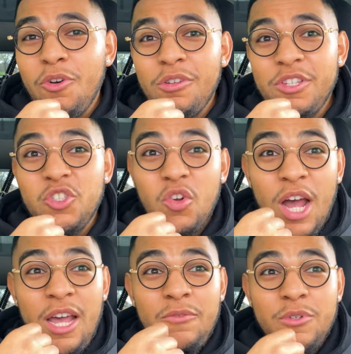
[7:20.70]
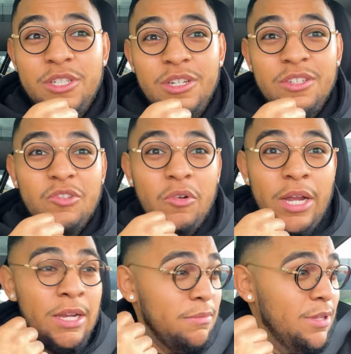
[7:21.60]
on the drive, which is
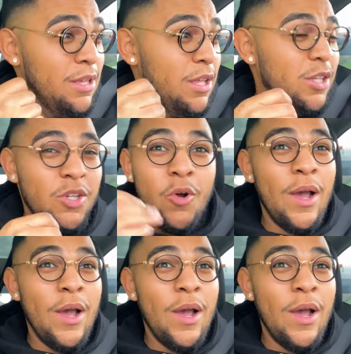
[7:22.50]
great. No